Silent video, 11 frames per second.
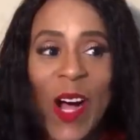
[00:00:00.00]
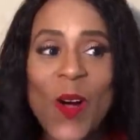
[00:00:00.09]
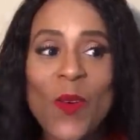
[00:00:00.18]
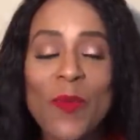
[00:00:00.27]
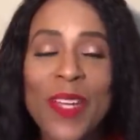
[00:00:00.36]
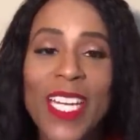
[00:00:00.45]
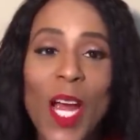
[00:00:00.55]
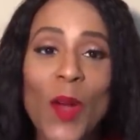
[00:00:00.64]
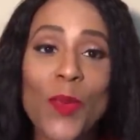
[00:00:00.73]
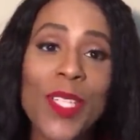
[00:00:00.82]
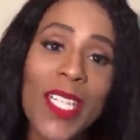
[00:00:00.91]
man, I
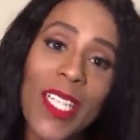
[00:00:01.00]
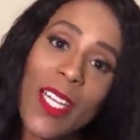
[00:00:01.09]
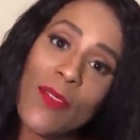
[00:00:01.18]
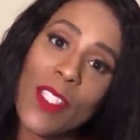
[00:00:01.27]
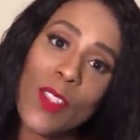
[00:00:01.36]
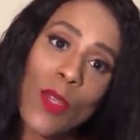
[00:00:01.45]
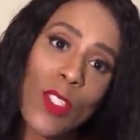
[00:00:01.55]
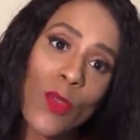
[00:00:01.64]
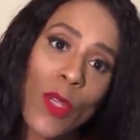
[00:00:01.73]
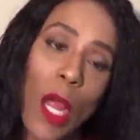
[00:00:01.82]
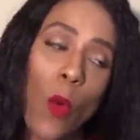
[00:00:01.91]
really love this
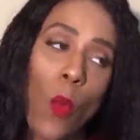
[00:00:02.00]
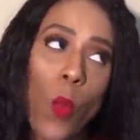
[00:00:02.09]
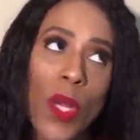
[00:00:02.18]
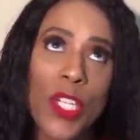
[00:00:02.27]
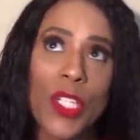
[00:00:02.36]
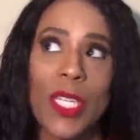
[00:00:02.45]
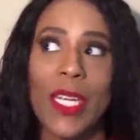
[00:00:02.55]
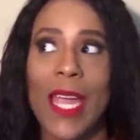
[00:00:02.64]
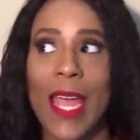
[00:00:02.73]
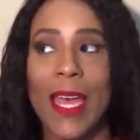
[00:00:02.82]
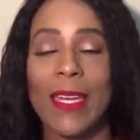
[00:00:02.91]
restaurant. I wish they
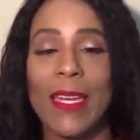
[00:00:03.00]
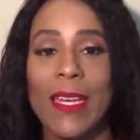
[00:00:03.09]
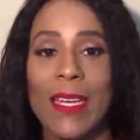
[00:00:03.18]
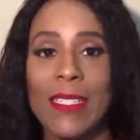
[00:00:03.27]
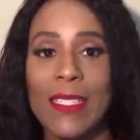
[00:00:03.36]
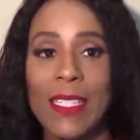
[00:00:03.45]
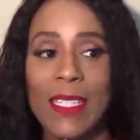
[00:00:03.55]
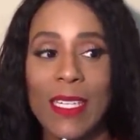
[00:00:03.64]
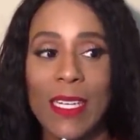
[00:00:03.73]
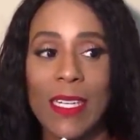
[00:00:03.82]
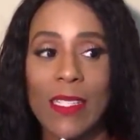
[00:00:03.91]
had seating
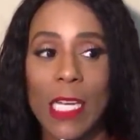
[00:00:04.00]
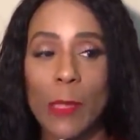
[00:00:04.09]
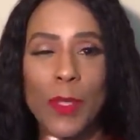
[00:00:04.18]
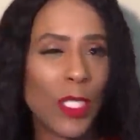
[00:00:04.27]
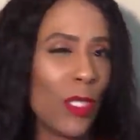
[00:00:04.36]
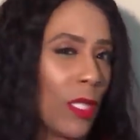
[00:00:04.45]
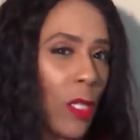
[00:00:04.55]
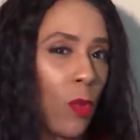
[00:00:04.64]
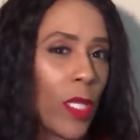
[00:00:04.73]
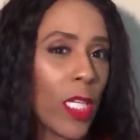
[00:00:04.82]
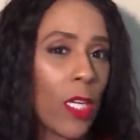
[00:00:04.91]
inside, but do you think
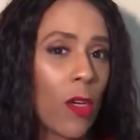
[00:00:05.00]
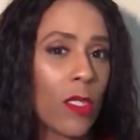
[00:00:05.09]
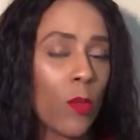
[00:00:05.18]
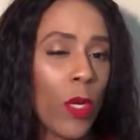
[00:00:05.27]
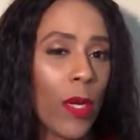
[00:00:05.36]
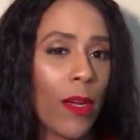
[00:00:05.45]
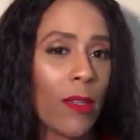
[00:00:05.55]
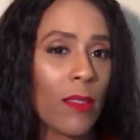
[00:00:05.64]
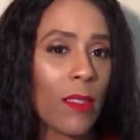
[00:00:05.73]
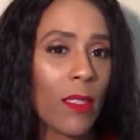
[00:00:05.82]
we could go somewhere else?